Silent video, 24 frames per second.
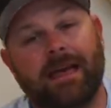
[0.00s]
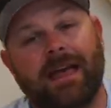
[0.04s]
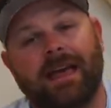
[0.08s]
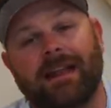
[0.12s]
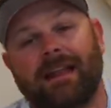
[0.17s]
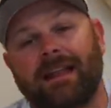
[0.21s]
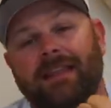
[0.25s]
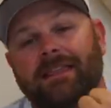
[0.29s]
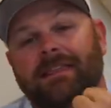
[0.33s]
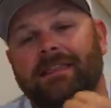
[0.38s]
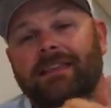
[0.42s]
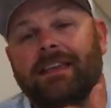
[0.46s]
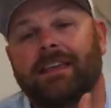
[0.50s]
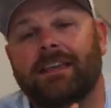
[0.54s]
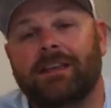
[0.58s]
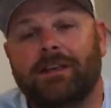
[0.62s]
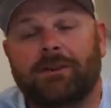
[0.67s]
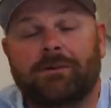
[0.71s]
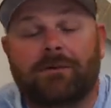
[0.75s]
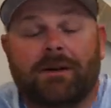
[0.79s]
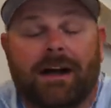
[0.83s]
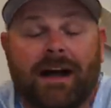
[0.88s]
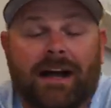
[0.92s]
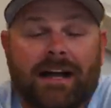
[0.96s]
and I think
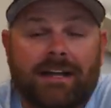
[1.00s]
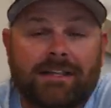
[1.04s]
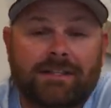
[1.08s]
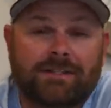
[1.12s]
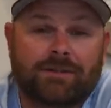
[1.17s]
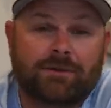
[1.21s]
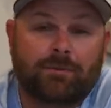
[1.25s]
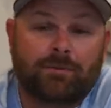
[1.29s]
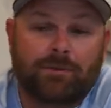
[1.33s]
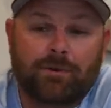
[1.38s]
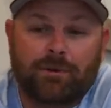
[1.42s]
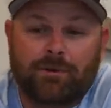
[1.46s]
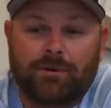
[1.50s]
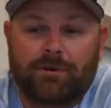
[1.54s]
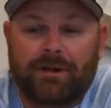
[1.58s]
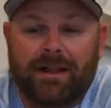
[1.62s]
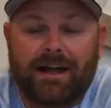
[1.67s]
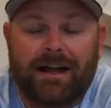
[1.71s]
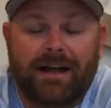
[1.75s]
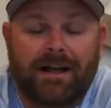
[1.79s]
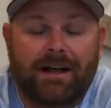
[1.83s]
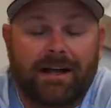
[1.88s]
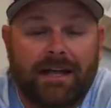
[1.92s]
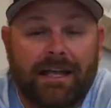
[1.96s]
you guys will
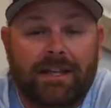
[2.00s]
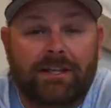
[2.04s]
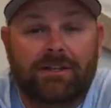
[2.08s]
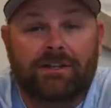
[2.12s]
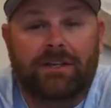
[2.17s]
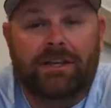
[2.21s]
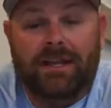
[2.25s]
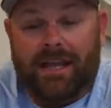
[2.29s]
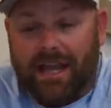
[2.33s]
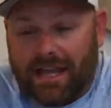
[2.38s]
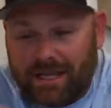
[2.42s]
uh, in,